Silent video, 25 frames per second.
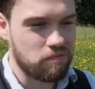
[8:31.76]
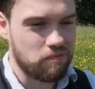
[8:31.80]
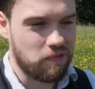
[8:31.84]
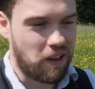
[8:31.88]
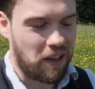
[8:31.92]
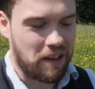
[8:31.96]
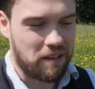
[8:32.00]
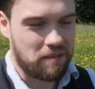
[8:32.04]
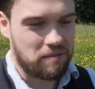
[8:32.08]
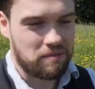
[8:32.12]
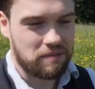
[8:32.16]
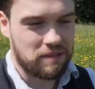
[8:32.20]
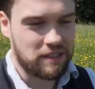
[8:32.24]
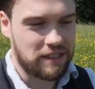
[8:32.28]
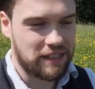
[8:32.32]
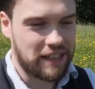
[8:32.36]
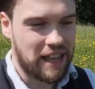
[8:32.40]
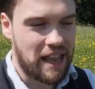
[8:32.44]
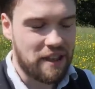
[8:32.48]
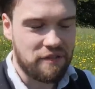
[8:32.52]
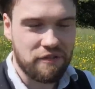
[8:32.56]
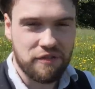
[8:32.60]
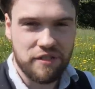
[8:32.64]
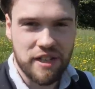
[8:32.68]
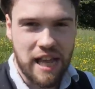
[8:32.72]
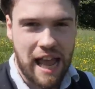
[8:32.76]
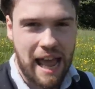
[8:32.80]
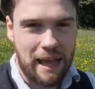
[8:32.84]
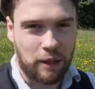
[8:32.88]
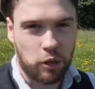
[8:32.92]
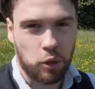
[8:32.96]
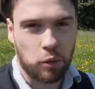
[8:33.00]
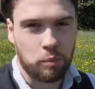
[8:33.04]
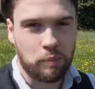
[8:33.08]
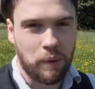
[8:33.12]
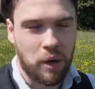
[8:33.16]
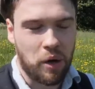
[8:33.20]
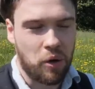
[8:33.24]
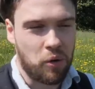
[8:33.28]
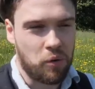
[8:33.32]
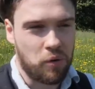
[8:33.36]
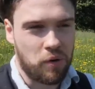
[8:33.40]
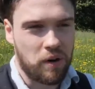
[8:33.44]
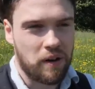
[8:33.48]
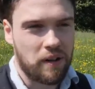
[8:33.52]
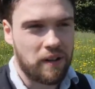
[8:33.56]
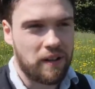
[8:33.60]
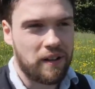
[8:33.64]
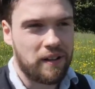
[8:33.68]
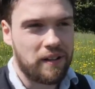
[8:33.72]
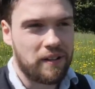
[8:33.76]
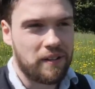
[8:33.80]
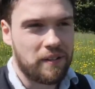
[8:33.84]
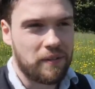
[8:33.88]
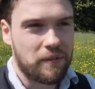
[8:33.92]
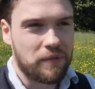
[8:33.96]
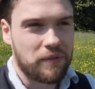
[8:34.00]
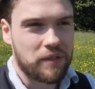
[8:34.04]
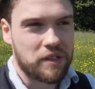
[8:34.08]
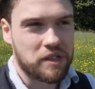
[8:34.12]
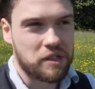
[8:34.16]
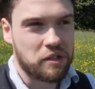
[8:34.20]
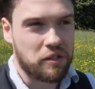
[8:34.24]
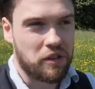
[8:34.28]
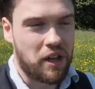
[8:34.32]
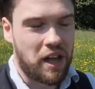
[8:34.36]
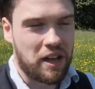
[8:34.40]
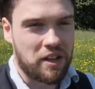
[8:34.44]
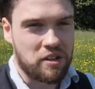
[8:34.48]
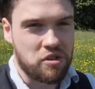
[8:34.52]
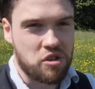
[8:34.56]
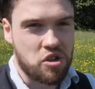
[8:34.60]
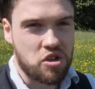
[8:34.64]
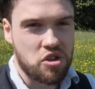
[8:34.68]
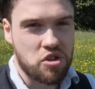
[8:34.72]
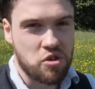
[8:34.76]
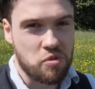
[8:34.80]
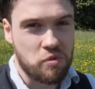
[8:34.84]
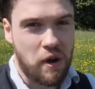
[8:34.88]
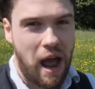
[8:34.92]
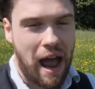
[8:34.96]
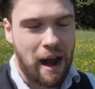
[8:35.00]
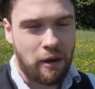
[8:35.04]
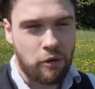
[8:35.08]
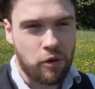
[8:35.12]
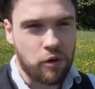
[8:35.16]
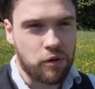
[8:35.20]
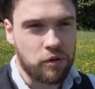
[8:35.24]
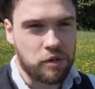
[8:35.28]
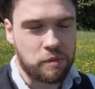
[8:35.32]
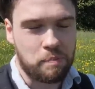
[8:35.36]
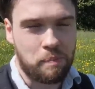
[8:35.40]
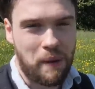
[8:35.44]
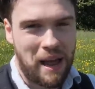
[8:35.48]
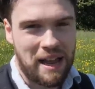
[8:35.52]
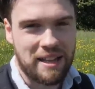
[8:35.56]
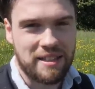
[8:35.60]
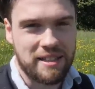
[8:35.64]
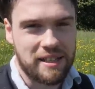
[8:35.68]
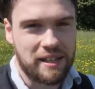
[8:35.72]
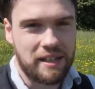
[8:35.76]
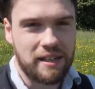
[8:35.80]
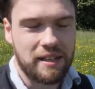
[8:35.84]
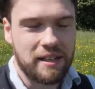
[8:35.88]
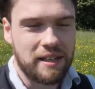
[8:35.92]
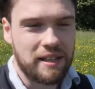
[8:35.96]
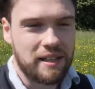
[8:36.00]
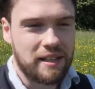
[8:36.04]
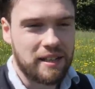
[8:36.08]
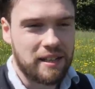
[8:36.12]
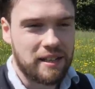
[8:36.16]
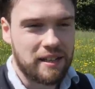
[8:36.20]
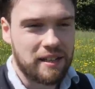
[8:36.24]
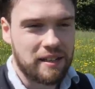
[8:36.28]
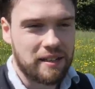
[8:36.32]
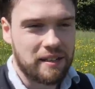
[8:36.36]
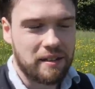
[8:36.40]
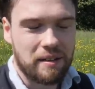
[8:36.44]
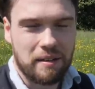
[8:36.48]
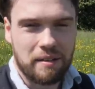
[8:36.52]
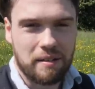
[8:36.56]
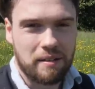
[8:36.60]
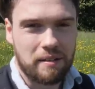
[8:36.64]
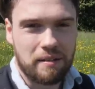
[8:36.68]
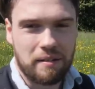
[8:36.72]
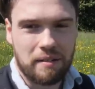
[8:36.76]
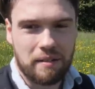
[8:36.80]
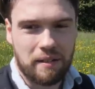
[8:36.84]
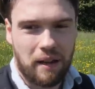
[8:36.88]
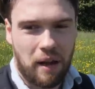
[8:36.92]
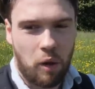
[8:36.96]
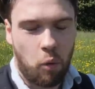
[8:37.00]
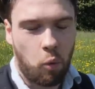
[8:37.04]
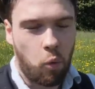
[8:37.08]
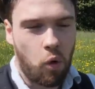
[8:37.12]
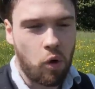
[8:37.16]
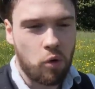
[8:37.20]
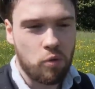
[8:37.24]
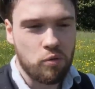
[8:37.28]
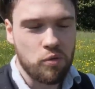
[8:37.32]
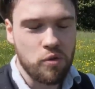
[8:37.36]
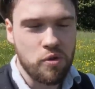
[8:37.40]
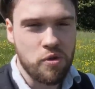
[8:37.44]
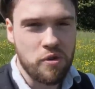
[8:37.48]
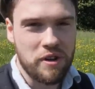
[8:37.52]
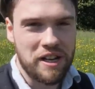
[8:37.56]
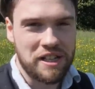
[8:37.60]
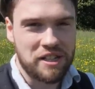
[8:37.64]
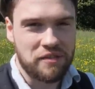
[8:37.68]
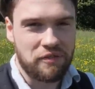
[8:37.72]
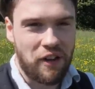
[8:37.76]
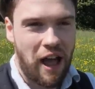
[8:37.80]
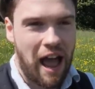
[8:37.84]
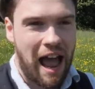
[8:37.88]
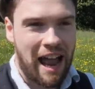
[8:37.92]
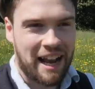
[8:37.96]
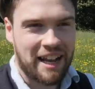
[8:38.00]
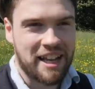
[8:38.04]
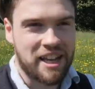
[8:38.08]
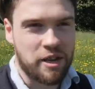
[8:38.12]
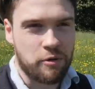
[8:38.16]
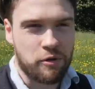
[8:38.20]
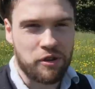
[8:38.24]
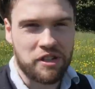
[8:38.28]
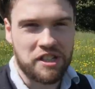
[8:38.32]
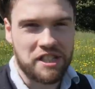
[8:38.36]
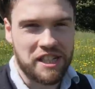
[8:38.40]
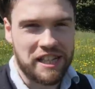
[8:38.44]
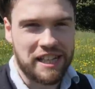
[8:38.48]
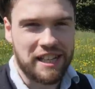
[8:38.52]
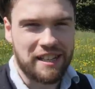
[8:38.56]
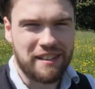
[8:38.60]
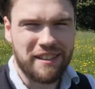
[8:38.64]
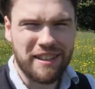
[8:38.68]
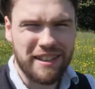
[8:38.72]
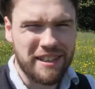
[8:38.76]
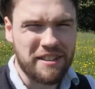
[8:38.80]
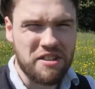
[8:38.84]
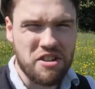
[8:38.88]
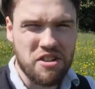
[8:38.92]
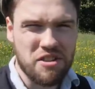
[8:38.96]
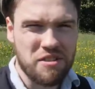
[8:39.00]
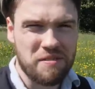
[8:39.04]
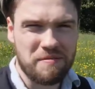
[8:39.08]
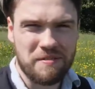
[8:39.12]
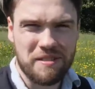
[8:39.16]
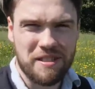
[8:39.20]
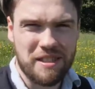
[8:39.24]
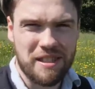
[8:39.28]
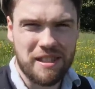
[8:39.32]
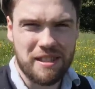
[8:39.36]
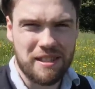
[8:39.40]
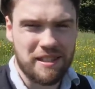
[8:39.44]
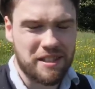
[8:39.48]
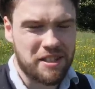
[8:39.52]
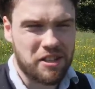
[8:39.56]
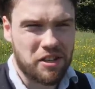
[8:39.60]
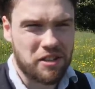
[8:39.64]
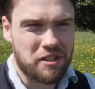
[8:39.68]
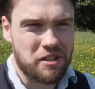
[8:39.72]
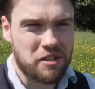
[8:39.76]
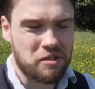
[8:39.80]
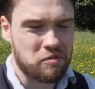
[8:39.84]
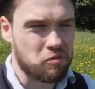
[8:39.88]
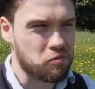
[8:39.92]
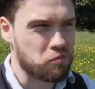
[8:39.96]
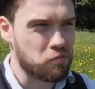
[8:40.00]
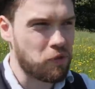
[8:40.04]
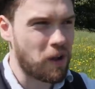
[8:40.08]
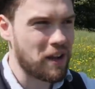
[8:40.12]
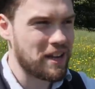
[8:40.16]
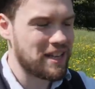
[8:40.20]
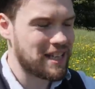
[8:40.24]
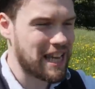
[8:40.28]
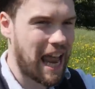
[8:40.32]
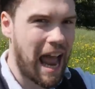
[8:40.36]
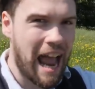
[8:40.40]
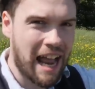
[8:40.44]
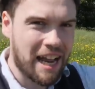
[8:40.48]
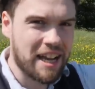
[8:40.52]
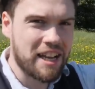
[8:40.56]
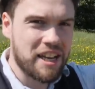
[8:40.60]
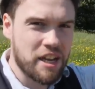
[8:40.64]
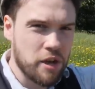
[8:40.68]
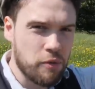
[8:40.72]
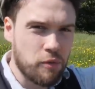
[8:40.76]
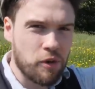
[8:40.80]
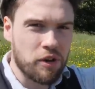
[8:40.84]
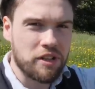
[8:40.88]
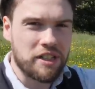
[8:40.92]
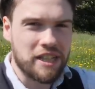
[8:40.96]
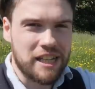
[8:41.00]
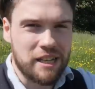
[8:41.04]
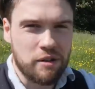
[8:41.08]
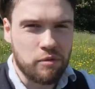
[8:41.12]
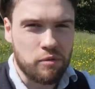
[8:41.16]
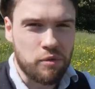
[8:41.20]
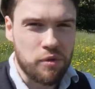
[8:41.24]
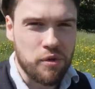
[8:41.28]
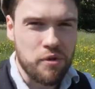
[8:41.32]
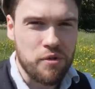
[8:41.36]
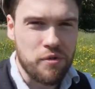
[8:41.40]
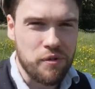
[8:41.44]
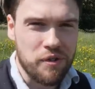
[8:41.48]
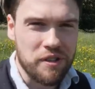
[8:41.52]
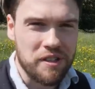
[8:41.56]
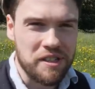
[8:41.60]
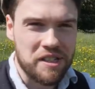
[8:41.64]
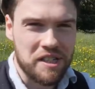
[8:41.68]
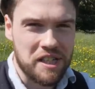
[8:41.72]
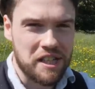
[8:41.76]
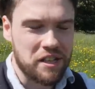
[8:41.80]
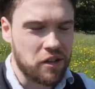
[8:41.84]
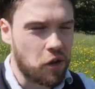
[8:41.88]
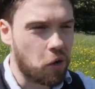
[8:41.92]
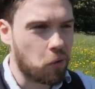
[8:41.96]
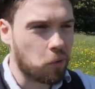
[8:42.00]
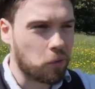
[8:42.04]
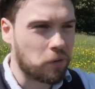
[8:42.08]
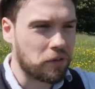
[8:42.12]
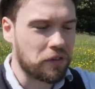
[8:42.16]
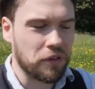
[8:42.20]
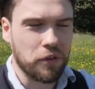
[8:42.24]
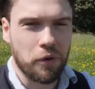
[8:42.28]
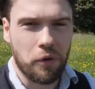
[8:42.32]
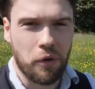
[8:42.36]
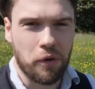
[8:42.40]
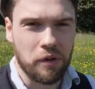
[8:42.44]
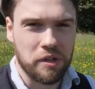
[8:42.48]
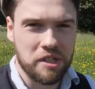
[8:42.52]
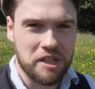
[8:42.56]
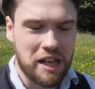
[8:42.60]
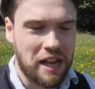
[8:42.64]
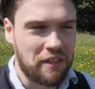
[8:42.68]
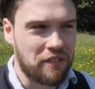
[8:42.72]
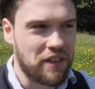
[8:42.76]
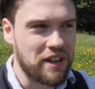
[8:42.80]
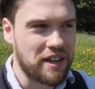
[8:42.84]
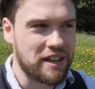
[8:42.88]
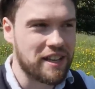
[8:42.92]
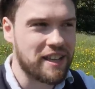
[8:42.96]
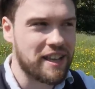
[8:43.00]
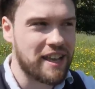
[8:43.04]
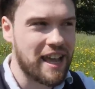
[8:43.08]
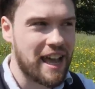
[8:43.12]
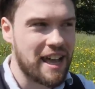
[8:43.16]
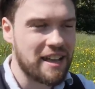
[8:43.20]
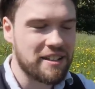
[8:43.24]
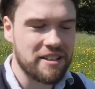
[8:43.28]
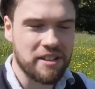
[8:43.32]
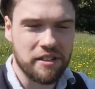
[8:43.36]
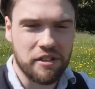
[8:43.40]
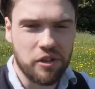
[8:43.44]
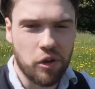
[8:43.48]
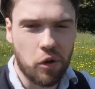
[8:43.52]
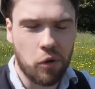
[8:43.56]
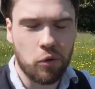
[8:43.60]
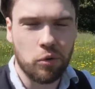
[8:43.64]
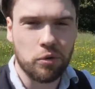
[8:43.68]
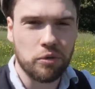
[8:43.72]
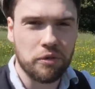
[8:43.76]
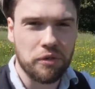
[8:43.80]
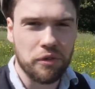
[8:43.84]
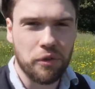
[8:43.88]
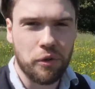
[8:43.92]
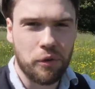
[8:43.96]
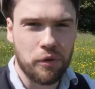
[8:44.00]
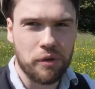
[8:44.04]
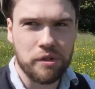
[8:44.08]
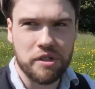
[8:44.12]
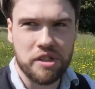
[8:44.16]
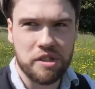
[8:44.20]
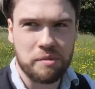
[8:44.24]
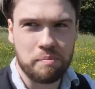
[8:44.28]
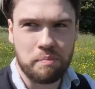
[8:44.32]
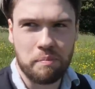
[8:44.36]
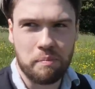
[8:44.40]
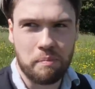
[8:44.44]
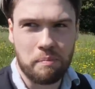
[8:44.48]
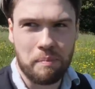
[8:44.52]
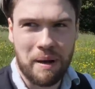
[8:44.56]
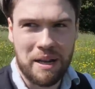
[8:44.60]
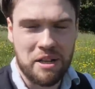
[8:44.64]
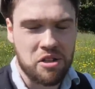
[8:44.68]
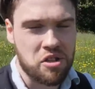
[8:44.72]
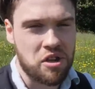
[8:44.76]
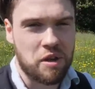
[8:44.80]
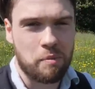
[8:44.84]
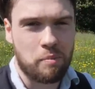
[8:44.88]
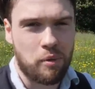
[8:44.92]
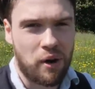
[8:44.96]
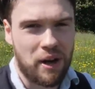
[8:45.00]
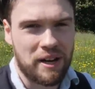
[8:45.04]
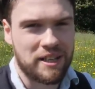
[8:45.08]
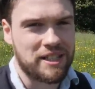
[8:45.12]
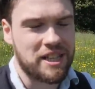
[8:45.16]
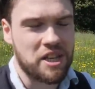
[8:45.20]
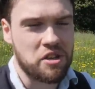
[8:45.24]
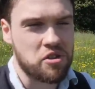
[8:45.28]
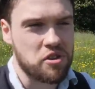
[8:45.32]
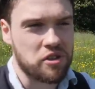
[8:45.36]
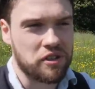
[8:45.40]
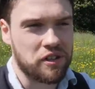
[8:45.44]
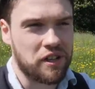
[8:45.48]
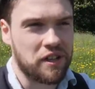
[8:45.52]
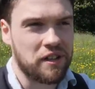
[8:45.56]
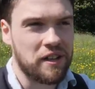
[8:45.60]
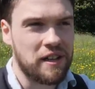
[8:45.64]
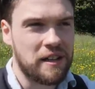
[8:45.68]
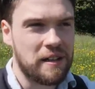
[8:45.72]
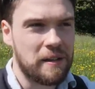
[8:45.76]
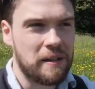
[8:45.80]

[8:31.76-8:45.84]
like left elbow so that I can shoot arrows better? Like, what rune is for accuracy? Like, just write accurate in runes in Old Norse and then get an Old Norse magic practitioner